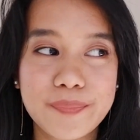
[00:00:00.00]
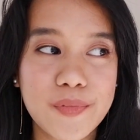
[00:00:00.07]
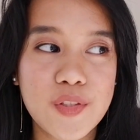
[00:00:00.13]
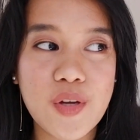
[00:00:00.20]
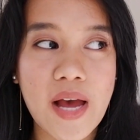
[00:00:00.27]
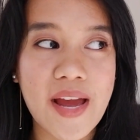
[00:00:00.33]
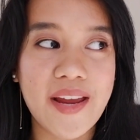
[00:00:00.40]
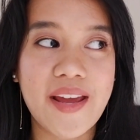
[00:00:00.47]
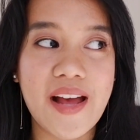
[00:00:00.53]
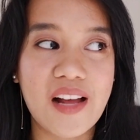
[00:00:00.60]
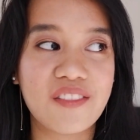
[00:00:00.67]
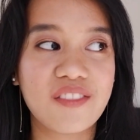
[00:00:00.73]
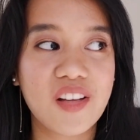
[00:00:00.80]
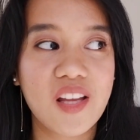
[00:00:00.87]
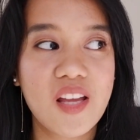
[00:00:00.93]
So
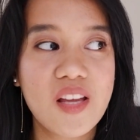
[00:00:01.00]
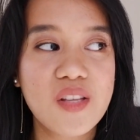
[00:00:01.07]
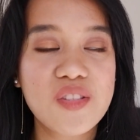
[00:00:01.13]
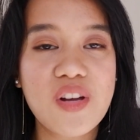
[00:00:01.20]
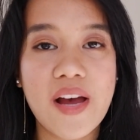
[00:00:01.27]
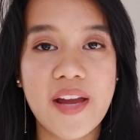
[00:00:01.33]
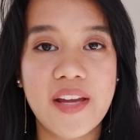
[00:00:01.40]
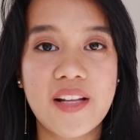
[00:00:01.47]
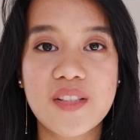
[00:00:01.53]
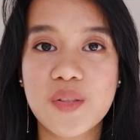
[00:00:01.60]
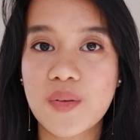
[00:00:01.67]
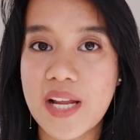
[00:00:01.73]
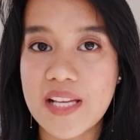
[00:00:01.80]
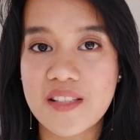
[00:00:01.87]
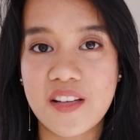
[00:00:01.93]

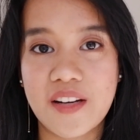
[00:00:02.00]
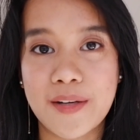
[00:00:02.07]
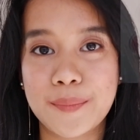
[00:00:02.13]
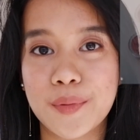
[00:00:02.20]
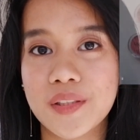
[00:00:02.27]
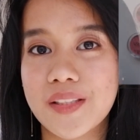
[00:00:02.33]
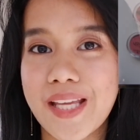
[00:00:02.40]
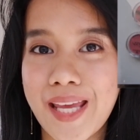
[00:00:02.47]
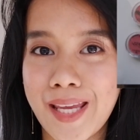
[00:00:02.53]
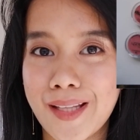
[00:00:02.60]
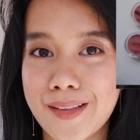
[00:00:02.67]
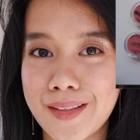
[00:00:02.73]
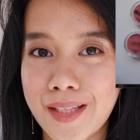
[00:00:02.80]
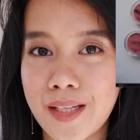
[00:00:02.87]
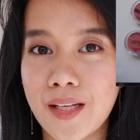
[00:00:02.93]
last year I bought
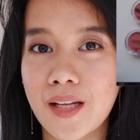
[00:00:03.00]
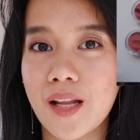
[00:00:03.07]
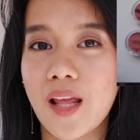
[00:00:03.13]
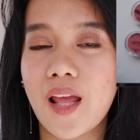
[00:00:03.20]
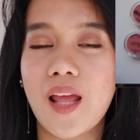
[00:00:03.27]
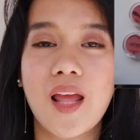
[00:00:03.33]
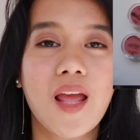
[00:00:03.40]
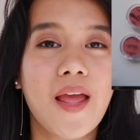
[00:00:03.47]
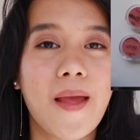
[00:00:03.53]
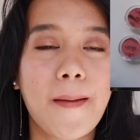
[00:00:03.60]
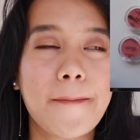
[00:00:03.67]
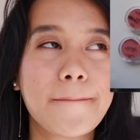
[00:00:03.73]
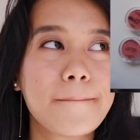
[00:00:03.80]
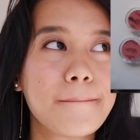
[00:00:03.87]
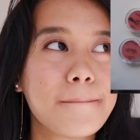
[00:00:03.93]
18
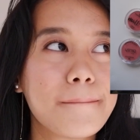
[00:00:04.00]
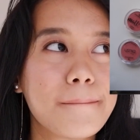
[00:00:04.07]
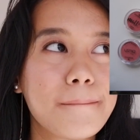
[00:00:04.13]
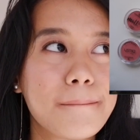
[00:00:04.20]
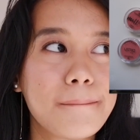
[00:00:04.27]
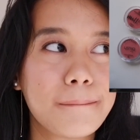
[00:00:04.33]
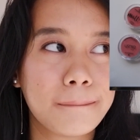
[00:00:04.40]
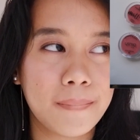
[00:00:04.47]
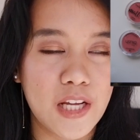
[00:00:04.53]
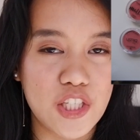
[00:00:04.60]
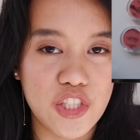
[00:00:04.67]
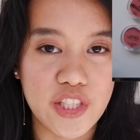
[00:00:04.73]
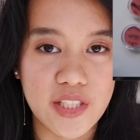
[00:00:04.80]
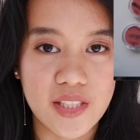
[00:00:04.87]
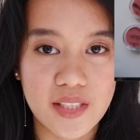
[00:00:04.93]

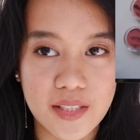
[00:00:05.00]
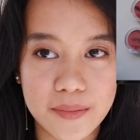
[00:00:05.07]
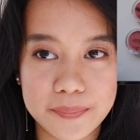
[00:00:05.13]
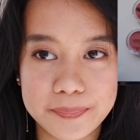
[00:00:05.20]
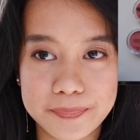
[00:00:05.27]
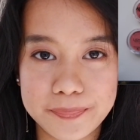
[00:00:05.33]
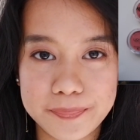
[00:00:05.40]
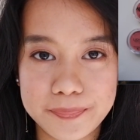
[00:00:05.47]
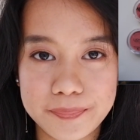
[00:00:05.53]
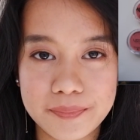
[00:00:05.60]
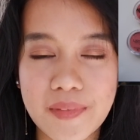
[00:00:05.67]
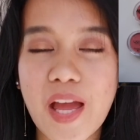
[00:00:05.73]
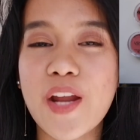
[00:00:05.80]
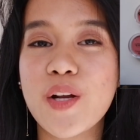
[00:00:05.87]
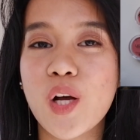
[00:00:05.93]
blushes.
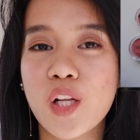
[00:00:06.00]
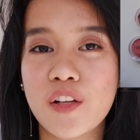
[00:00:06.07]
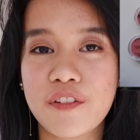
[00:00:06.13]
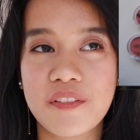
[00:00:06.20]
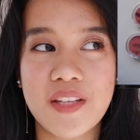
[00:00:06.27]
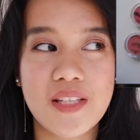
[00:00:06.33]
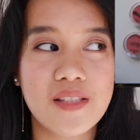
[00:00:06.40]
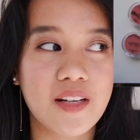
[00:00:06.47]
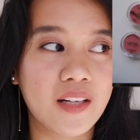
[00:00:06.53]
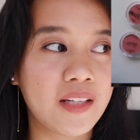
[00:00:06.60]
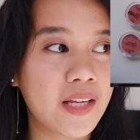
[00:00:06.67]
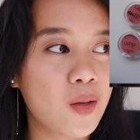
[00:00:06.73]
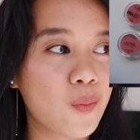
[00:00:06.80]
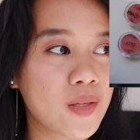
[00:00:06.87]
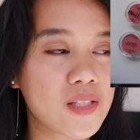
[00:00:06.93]
And all of these are
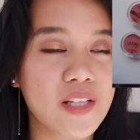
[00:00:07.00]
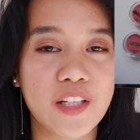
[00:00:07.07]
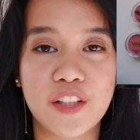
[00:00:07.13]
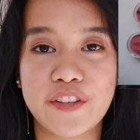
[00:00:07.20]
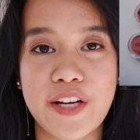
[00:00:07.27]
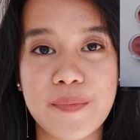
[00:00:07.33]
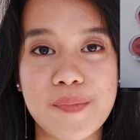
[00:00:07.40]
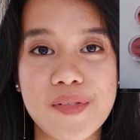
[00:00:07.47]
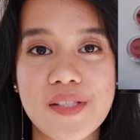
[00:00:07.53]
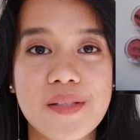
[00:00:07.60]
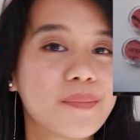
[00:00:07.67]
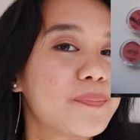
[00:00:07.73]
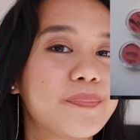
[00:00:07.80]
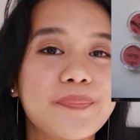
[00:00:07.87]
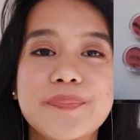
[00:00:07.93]
liquids and creams.
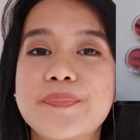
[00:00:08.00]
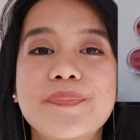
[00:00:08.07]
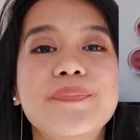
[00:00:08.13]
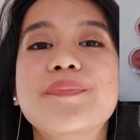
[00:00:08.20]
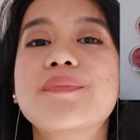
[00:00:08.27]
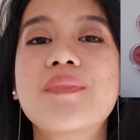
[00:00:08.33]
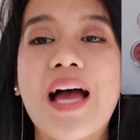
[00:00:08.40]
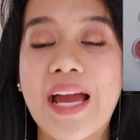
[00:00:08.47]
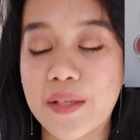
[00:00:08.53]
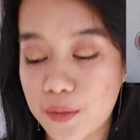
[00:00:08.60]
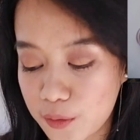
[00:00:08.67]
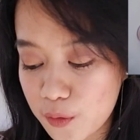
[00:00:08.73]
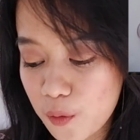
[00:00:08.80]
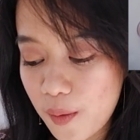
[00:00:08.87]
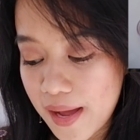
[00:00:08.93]
I
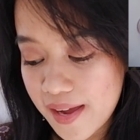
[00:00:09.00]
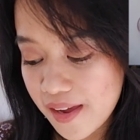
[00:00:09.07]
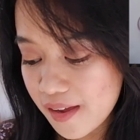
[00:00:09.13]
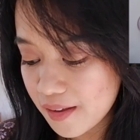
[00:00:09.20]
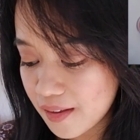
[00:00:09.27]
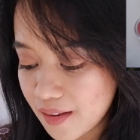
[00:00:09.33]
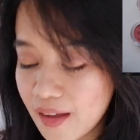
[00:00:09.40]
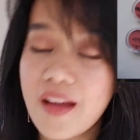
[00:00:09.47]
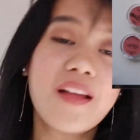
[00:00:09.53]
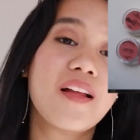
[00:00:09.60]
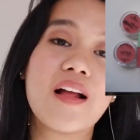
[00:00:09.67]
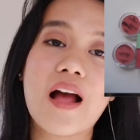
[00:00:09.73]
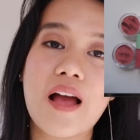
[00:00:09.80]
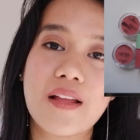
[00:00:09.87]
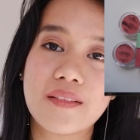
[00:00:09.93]
don't know why.
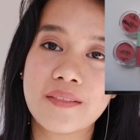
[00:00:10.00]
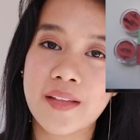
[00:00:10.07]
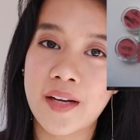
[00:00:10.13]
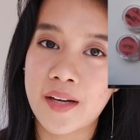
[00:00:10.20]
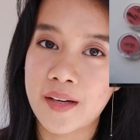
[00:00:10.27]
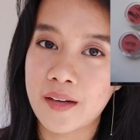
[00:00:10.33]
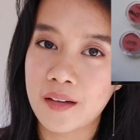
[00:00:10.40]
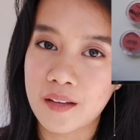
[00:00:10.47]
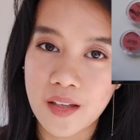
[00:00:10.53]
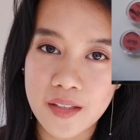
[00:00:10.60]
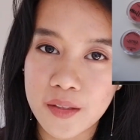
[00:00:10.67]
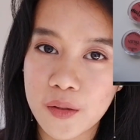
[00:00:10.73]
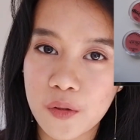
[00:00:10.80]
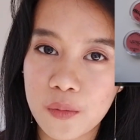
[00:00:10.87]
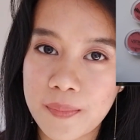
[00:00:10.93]
They're
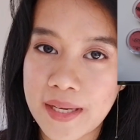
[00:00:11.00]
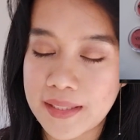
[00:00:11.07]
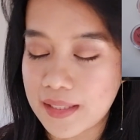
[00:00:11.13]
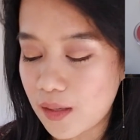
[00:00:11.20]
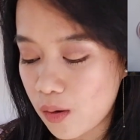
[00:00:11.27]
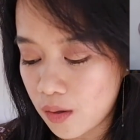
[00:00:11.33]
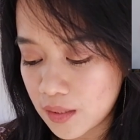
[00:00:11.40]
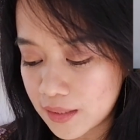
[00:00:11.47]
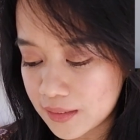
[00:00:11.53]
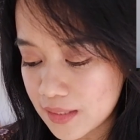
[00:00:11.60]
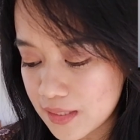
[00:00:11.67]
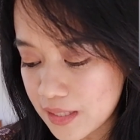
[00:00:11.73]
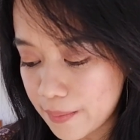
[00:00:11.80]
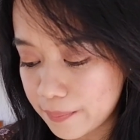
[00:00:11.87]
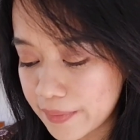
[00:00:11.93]
gonna go bad all at the
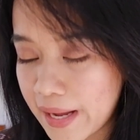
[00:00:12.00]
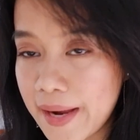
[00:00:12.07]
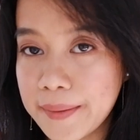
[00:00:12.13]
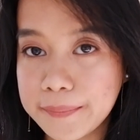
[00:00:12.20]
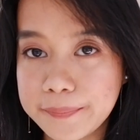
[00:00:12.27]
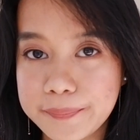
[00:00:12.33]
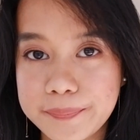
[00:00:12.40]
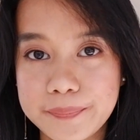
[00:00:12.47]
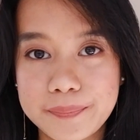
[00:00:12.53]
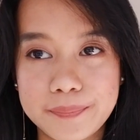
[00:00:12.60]
same time.